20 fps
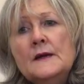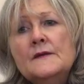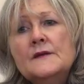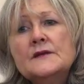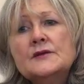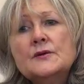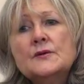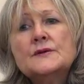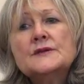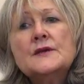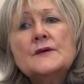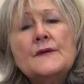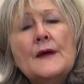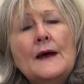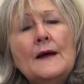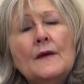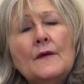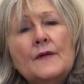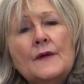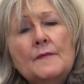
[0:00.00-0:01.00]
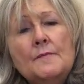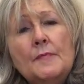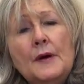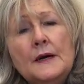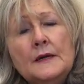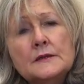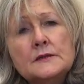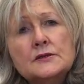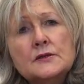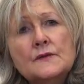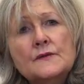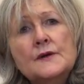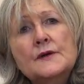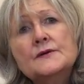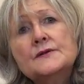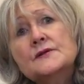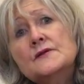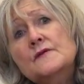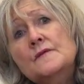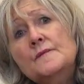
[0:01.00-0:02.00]
There's also the health impact on
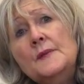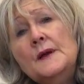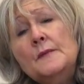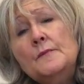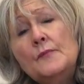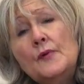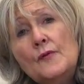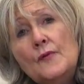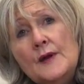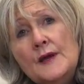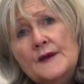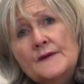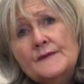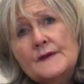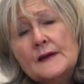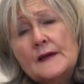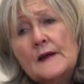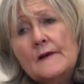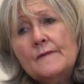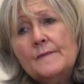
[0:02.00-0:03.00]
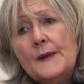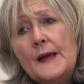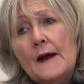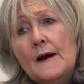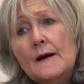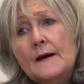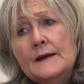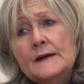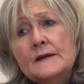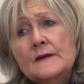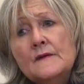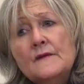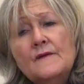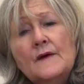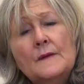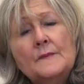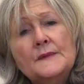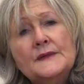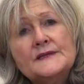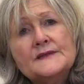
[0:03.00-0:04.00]
those who've been bereaved and left behind, the
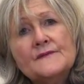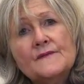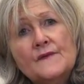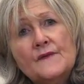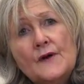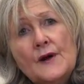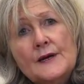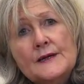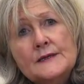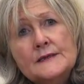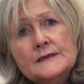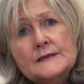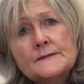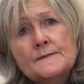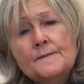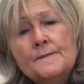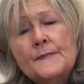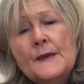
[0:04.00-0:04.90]
families and friends.